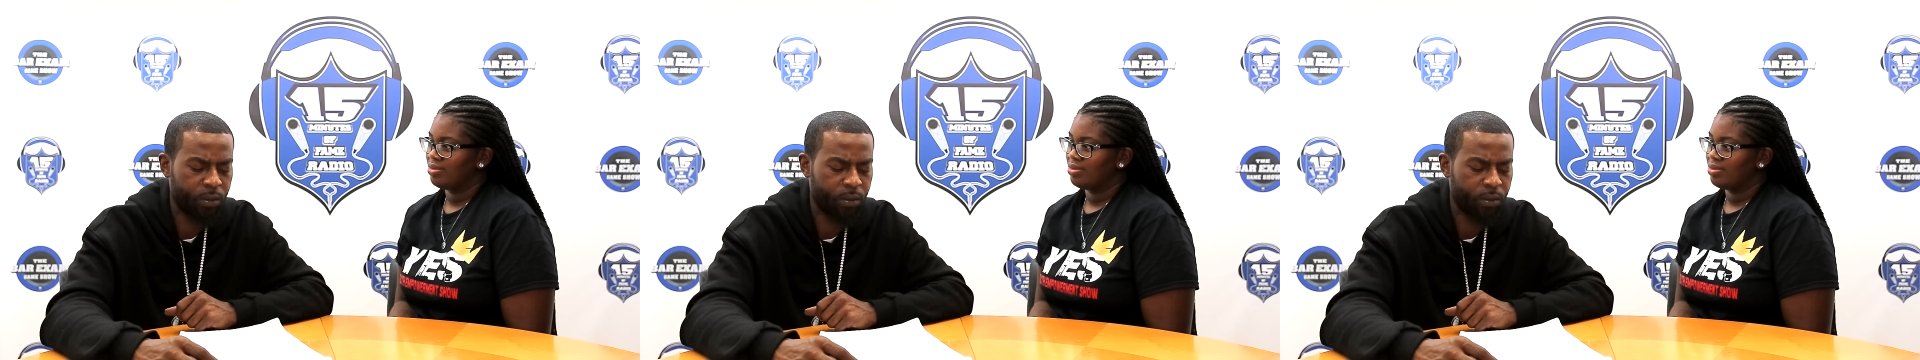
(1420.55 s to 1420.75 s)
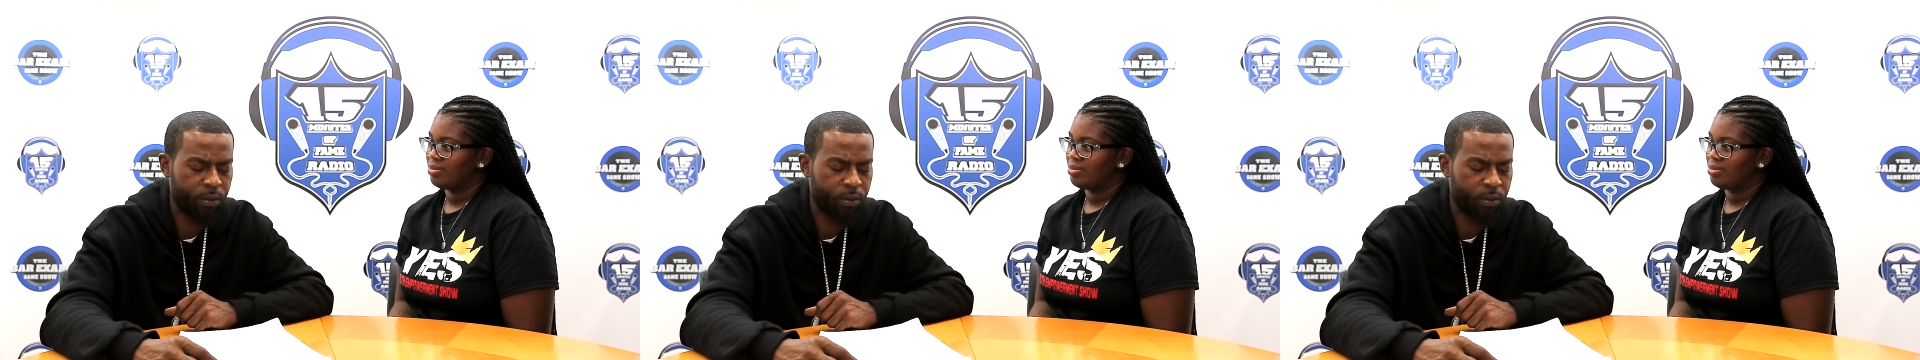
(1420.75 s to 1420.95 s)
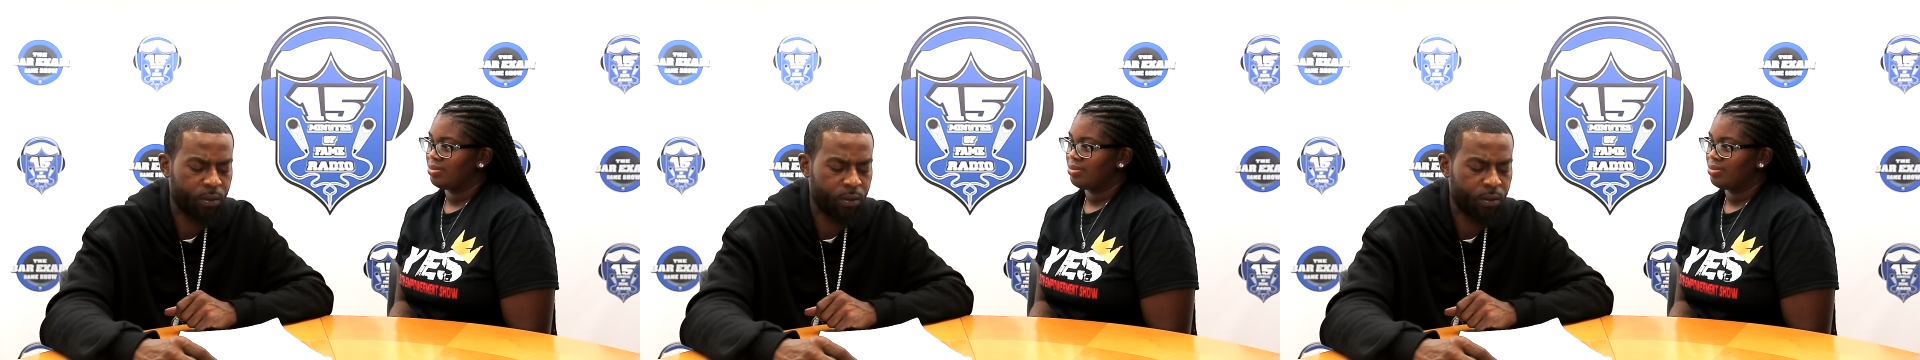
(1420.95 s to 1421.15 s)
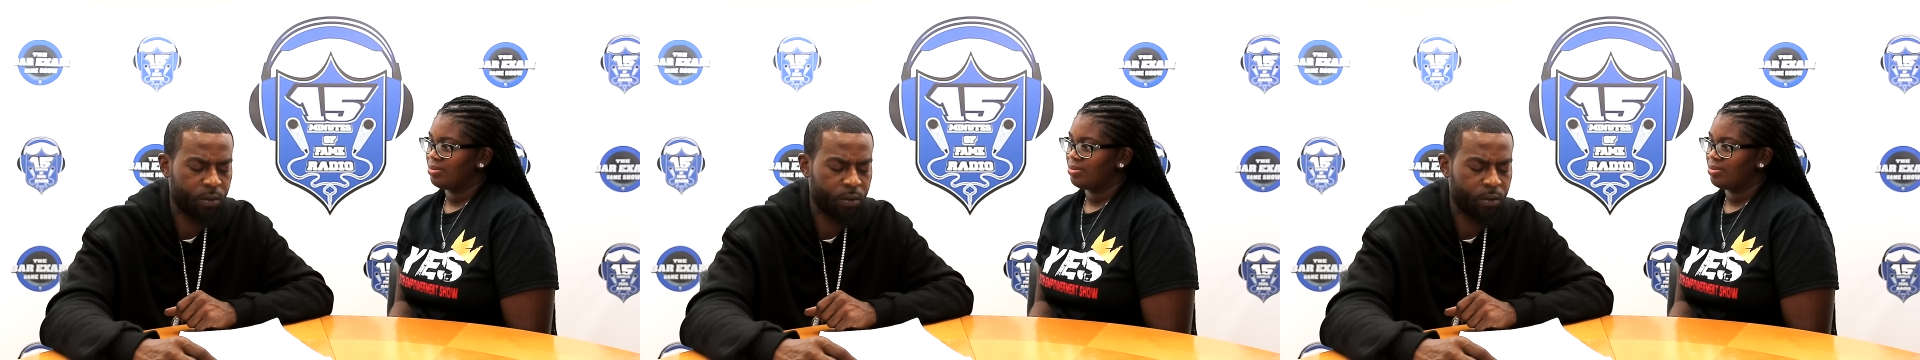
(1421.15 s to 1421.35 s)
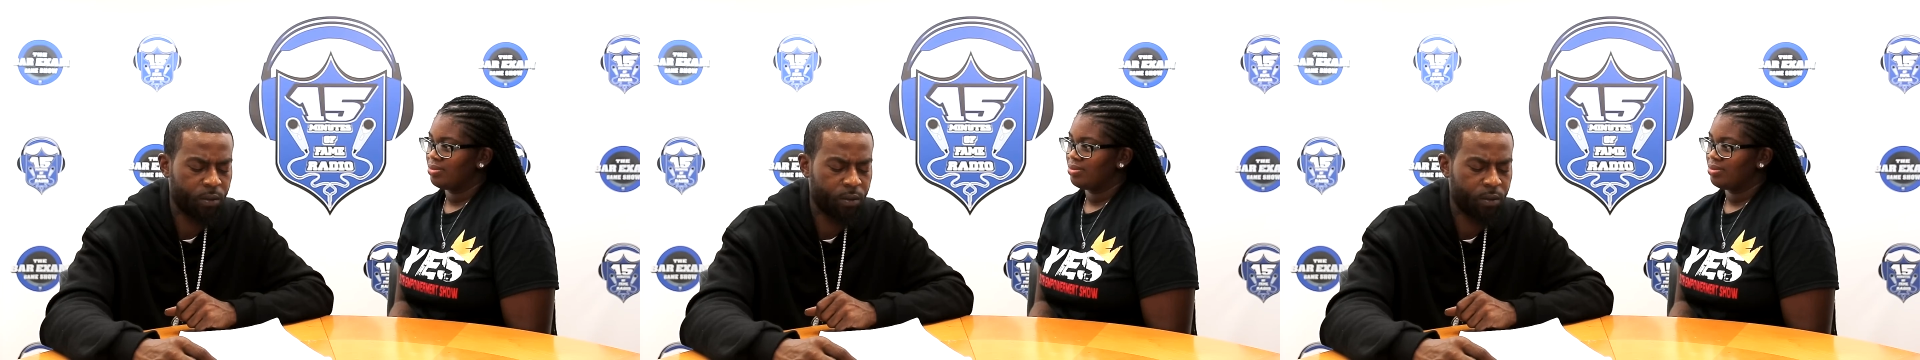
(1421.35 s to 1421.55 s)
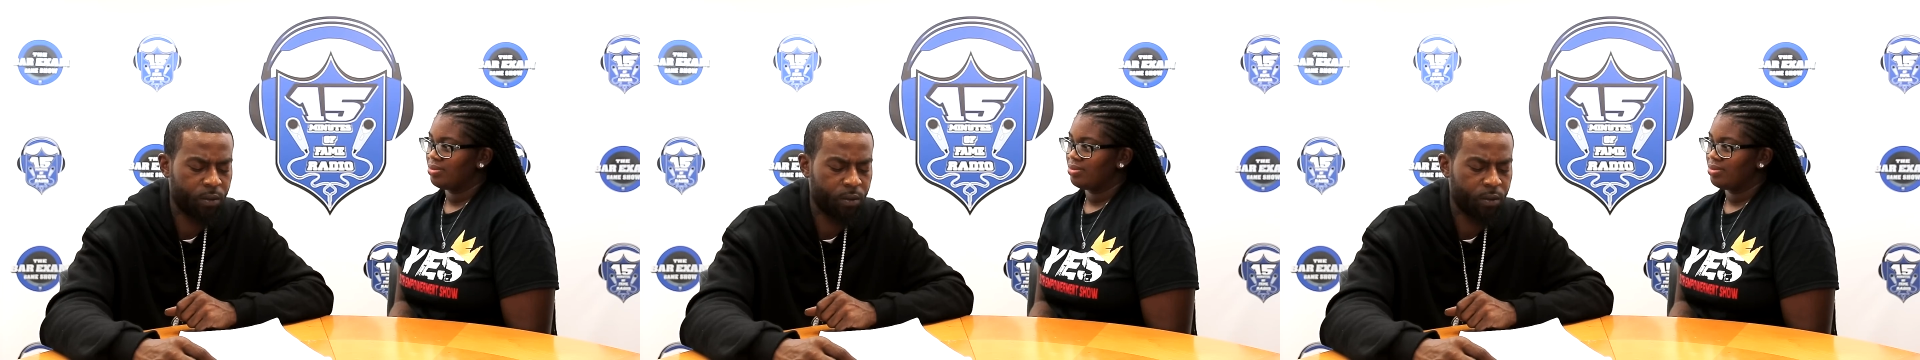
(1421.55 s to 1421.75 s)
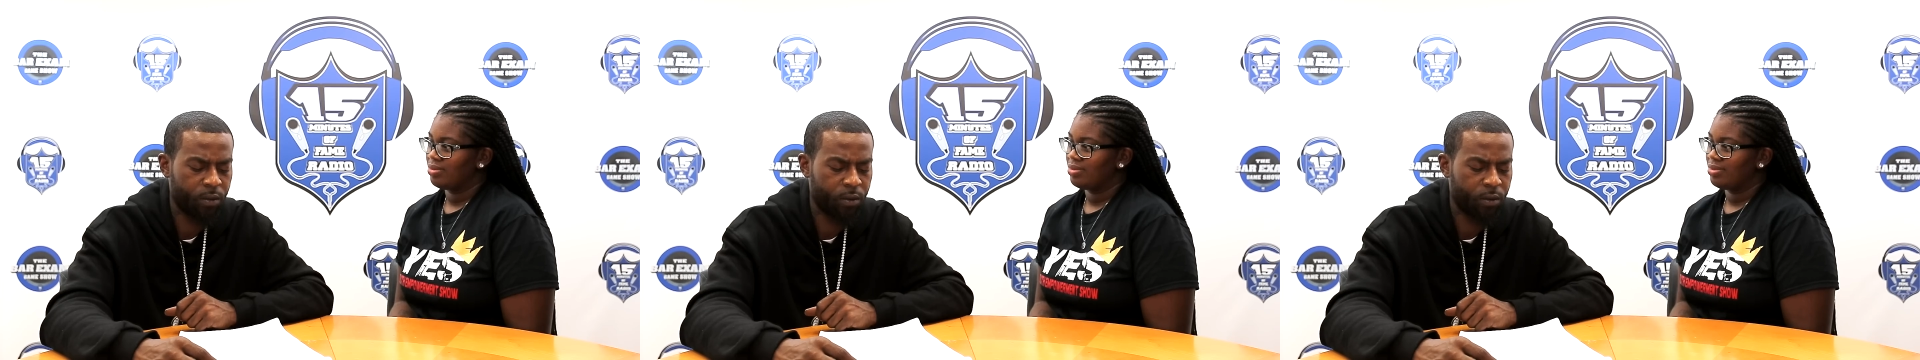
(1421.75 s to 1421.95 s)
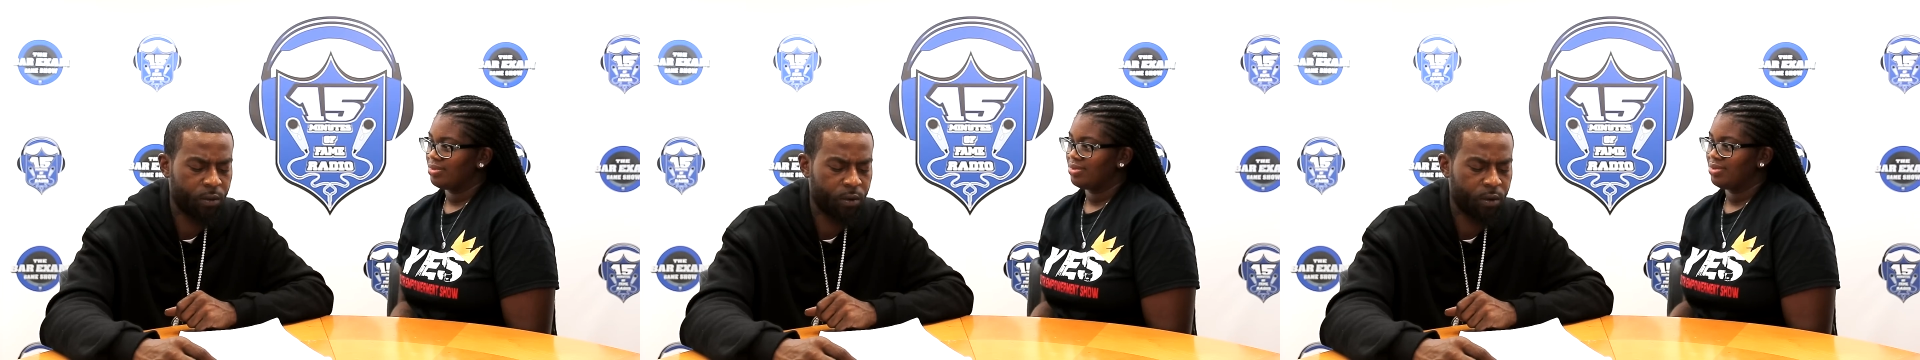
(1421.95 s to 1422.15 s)

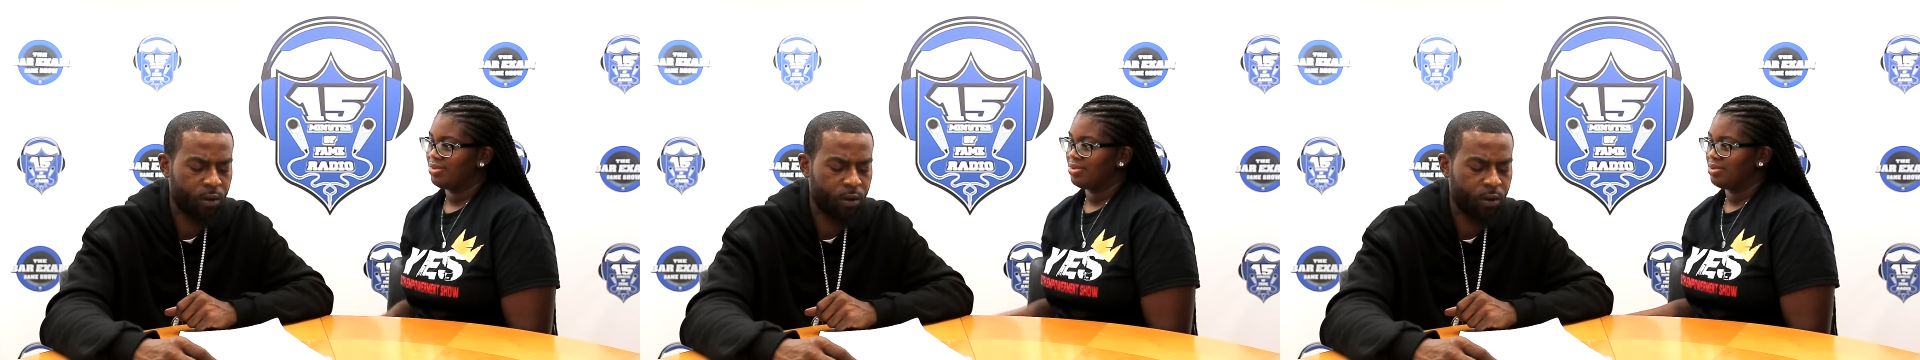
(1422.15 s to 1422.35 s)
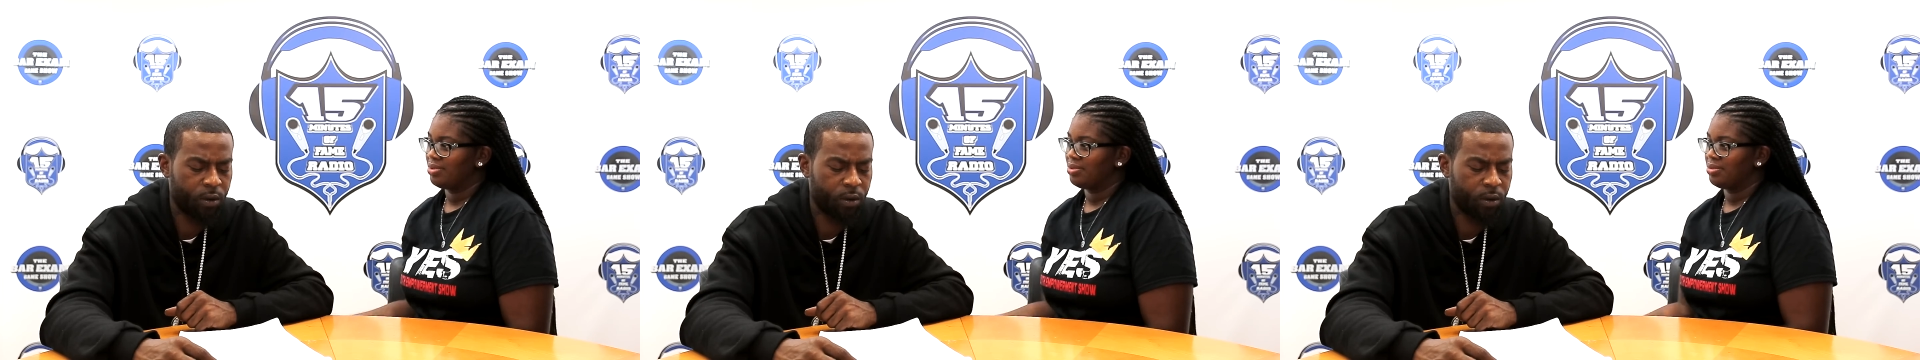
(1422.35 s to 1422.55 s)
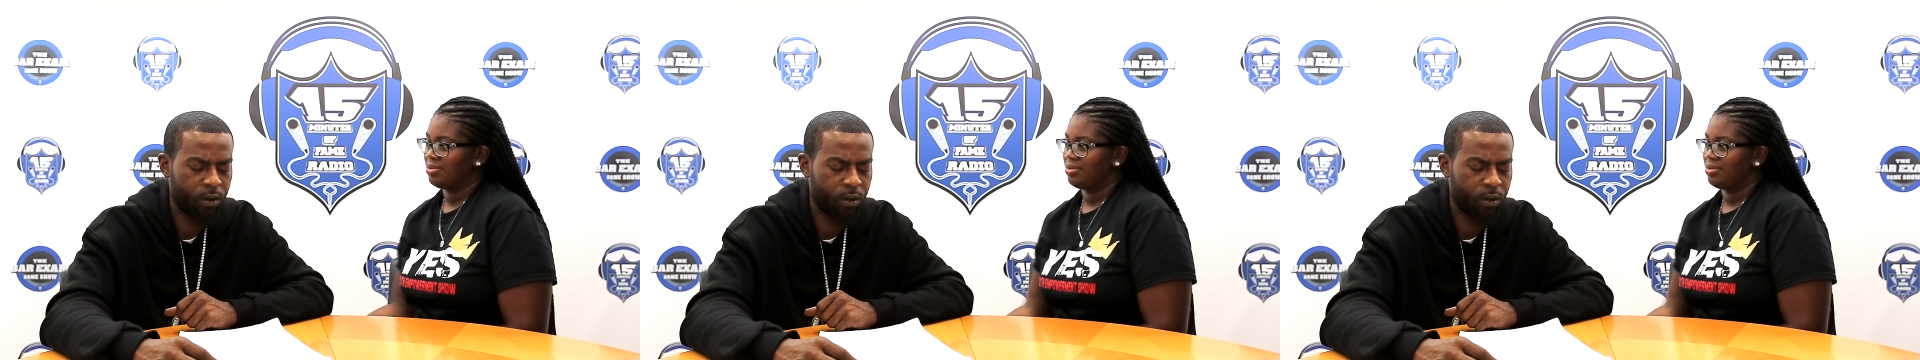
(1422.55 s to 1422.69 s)
No one is speaking in this clip.